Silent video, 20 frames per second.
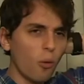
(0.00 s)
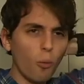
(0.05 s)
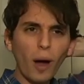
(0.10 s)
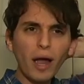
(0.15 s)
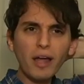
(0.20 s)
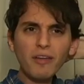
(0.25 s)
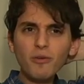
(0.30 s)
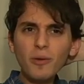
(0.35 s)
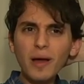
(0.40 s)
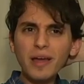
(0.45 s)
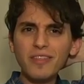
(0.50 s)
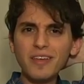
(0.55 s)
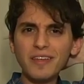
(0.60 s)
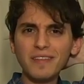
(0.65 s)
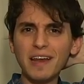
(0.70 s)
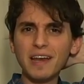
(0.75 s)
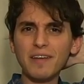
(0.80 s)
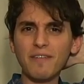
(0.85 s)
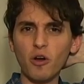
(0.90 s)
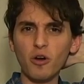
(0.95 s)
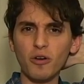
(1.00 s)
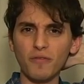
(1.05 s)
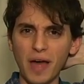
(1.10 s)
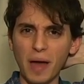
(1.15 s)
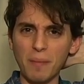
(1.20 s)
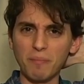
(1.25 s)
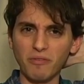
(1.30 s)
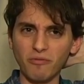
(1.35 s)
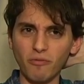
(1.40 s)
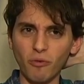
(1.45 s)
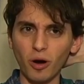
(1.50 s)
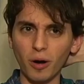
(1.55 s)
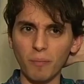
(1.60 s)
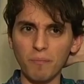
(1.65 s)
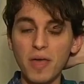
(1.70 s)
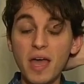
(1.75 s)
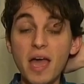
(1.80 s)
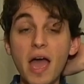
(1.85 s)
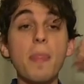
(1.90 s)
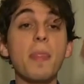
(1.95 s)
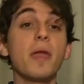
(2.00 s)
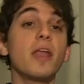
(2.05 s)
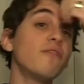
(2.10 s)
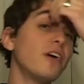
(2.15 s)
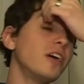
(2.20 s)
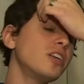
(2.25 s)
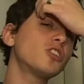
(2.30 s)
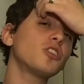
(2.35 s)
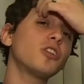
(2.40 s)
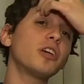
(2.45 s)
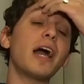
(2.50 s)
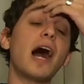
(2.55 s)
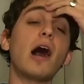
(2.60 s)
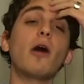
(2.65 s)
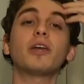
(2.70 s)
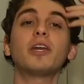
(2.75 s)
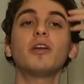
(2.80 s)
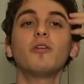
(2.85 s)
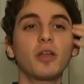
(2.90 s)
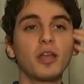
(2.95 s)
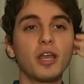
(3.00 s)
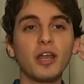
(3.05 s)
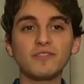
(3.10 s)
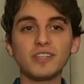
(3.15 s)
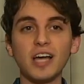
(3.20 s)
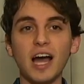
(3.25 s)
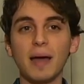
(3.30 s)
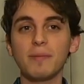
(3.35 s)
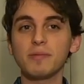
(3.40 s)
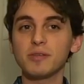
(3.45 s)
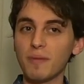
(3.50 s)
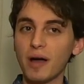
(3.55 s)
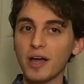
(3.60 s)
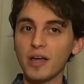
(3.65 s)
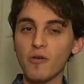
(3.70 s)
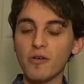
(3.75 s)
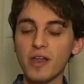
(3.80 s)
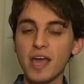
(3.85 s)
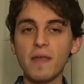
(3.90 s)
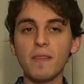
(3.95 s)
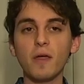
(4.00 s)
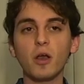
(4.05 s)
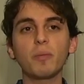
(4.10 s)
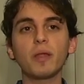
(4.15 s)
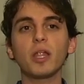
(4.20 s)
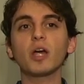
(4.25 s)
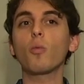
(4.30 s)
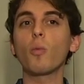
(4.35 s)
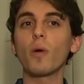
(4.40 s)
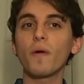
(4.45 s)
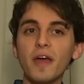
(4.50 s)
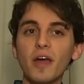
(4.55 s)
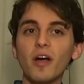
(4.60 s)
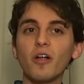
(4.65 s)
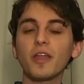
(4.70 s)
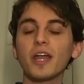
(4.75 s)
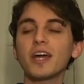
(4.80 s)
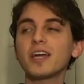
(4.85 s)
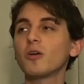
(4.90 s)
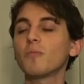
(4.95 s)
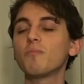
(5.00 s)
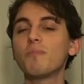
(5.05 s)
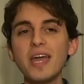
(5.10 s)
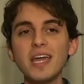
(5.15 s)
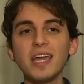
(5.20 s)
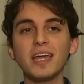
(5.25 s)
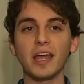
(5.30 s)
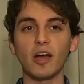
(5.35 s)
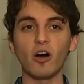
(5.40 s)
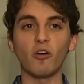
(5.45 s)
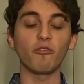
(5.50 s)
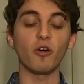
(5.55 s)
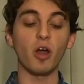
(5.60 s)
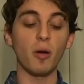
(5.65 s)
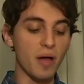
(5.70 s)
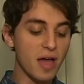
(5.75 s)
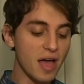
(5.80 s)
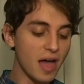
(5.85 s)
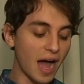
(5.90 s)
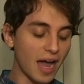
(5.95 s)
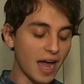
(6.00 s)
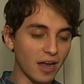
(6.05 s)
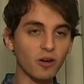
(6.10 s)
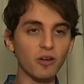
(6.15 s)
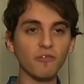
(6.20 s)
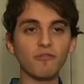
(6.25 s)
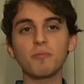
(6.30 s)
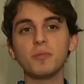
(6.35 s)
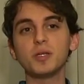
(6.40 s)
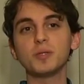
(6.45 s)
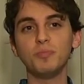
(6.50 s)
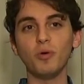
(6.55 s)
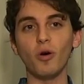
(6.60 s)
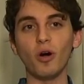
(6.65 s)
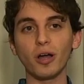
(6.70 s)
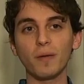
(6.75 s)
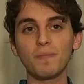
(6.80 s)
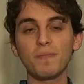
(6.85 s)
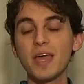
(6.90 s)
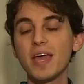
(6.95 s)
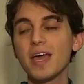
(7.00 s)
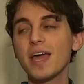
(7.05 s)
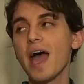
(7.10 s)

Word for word: Why do I think that I've heard of that before? And then eventually I'll hear it enough times in my own head that I'll be like, where the hell did I hear bacon ale from? I heard it from this book.